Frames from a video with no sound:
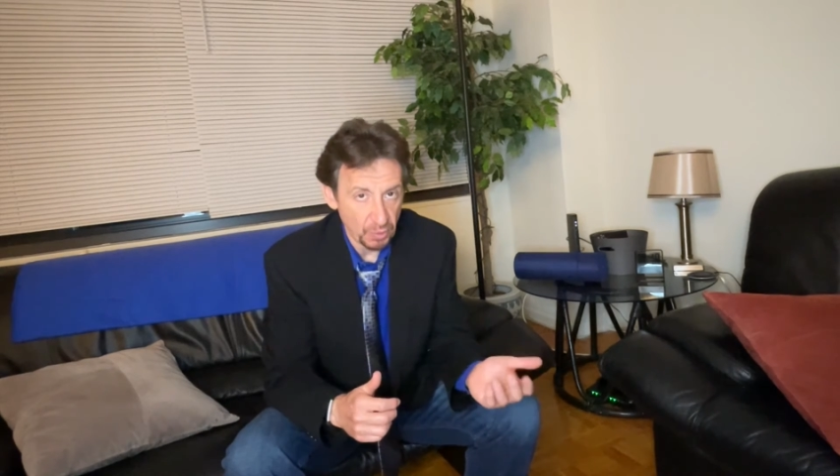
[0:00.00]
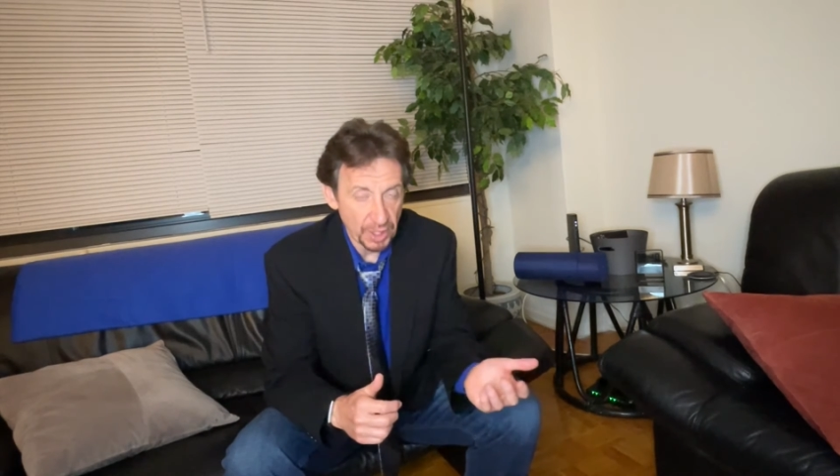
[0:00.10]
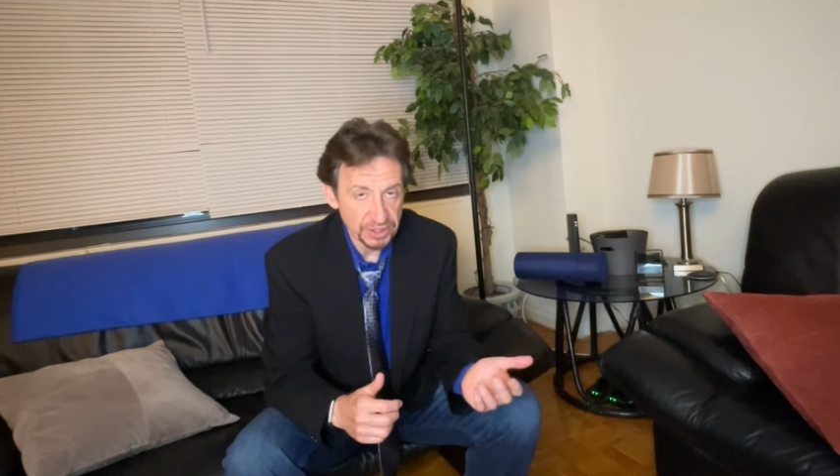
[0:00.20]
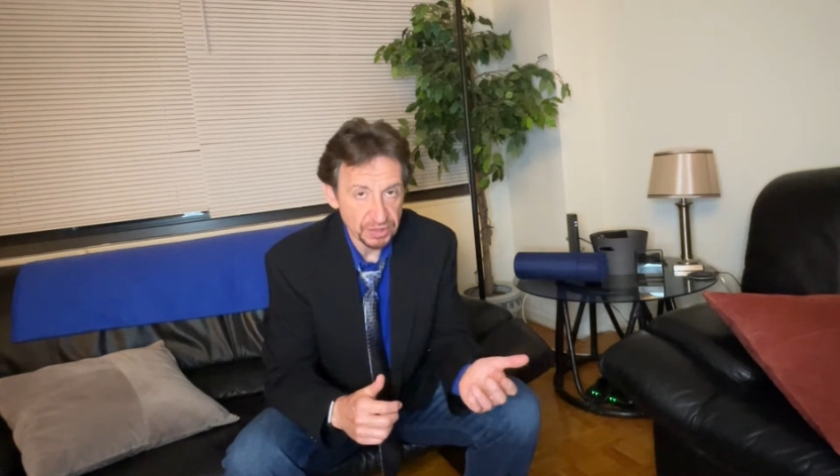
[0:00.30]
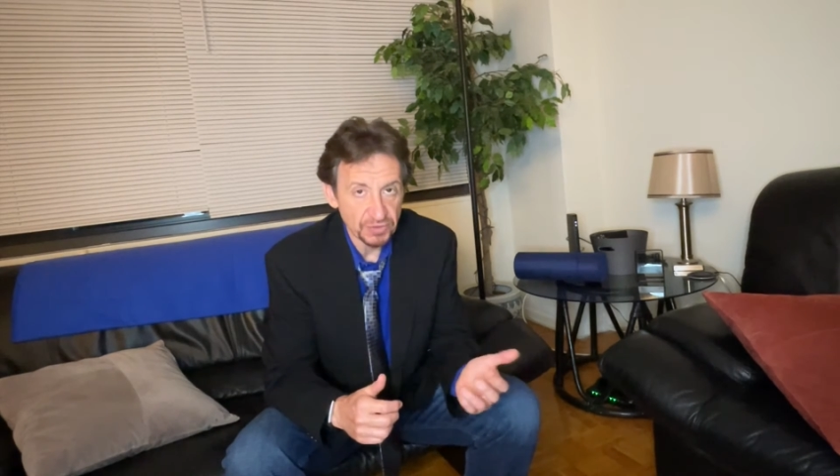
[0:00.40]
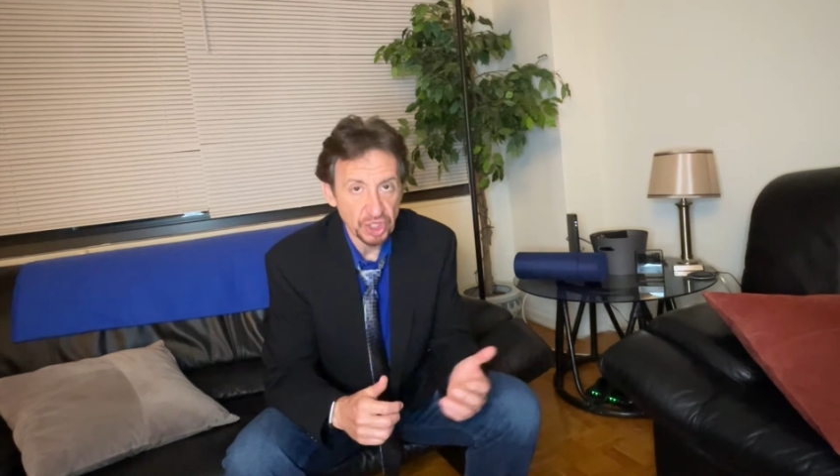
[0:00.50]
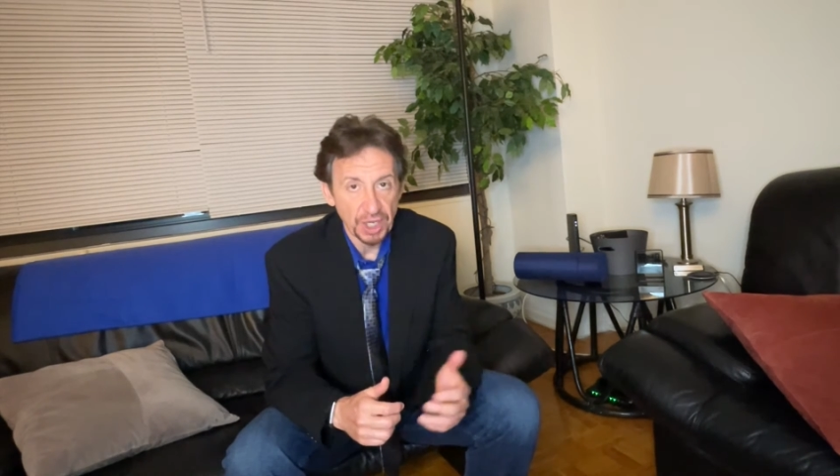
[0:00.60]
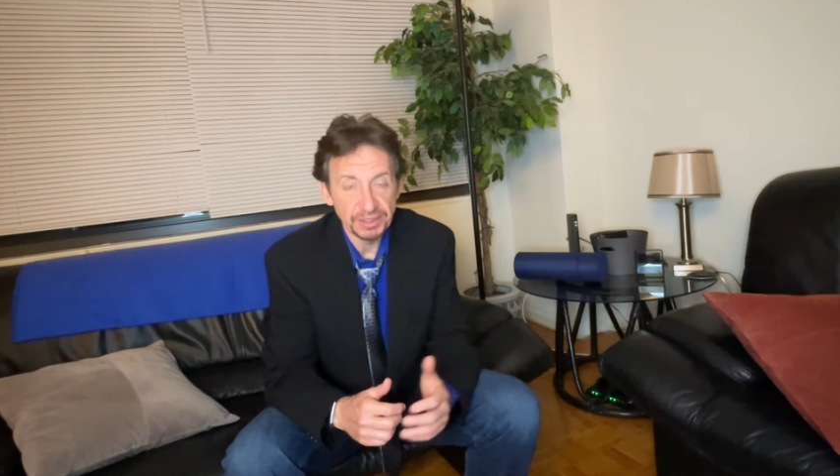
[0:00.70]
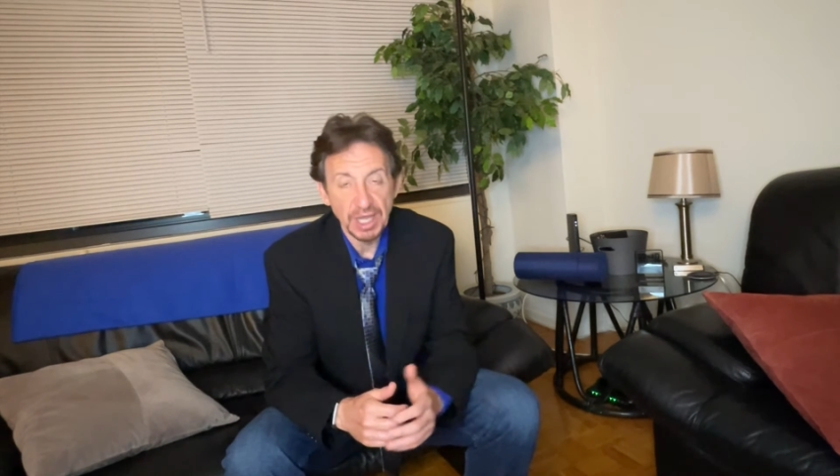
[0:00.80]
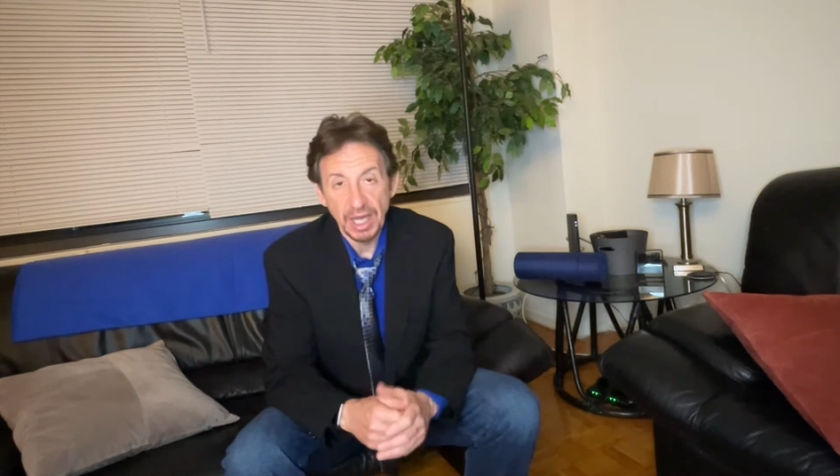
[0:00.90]
arrest of
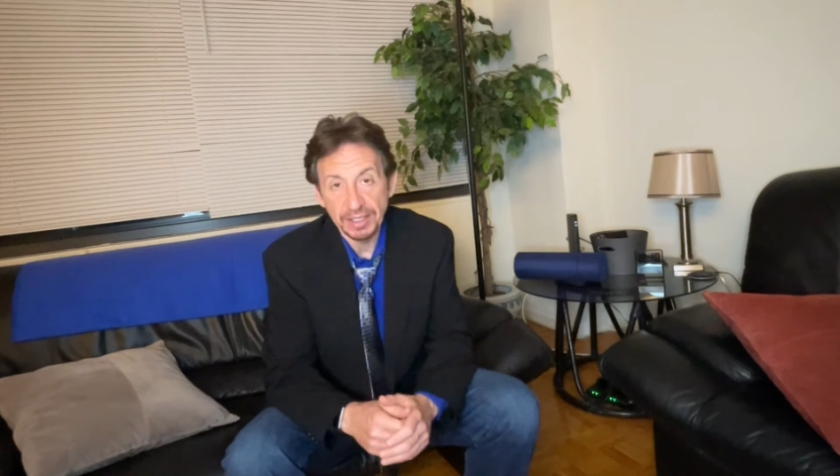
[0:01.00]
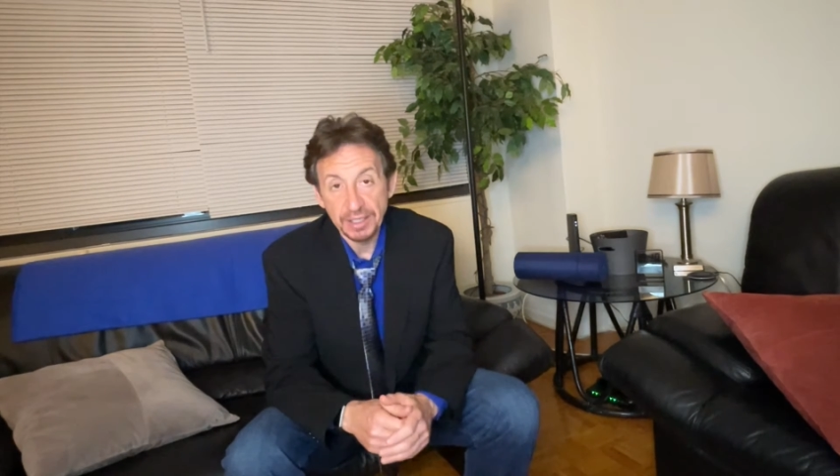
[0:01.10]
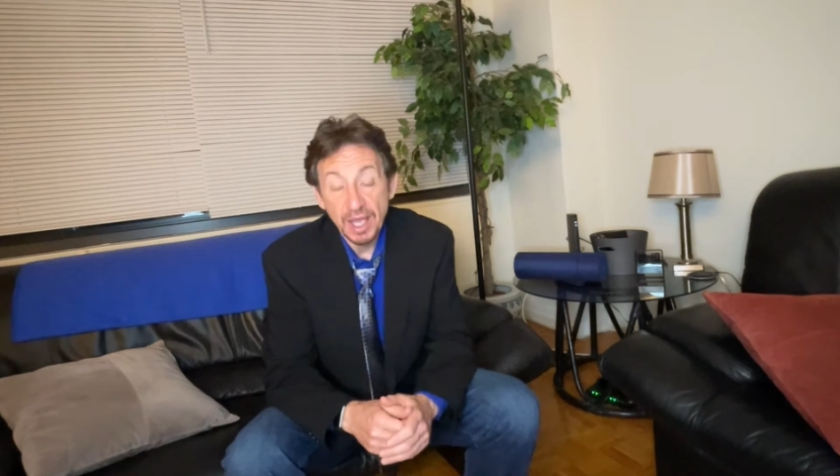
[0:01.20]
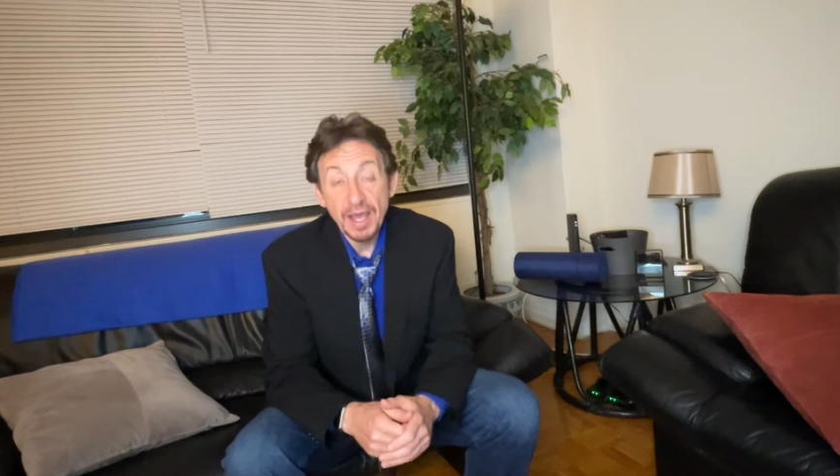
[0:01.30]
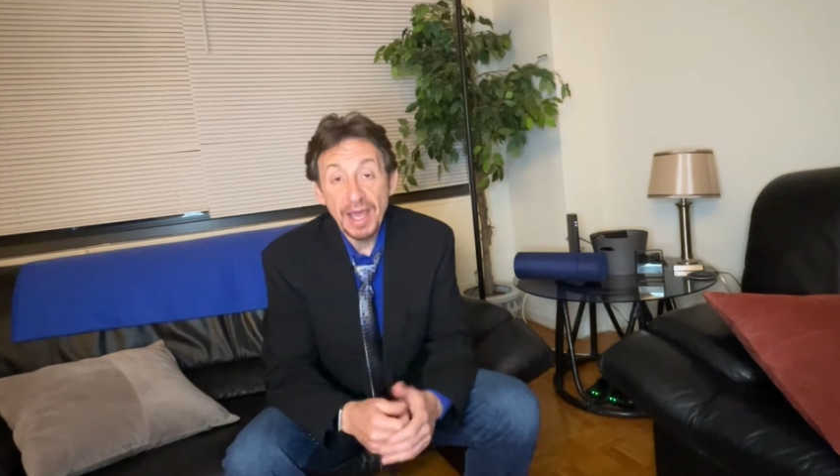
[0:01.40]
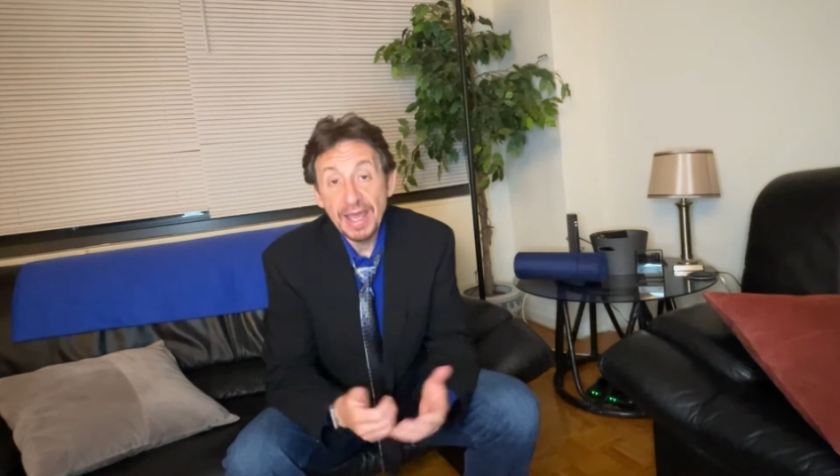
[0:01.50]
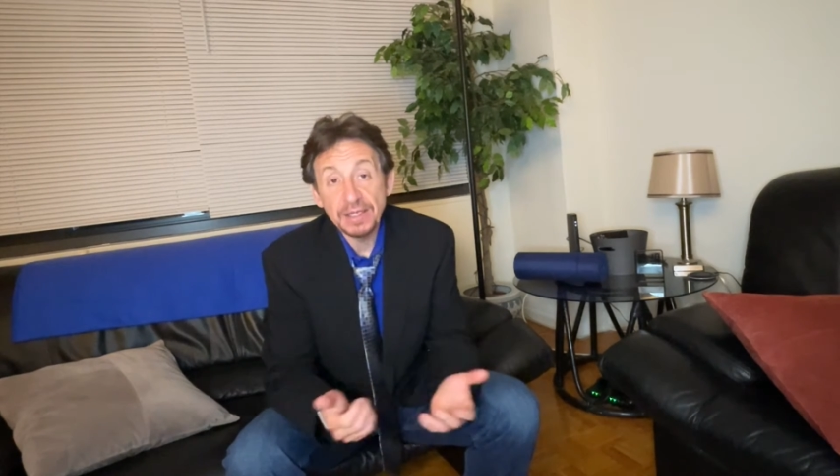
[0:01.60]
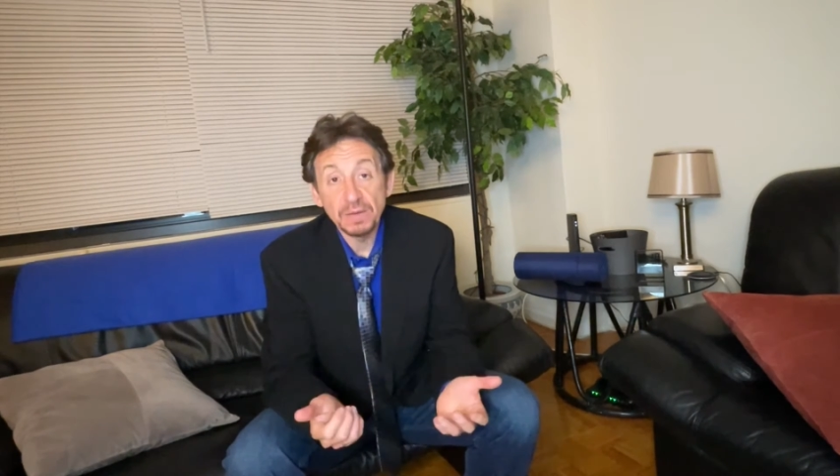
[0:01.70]
John Gotti and a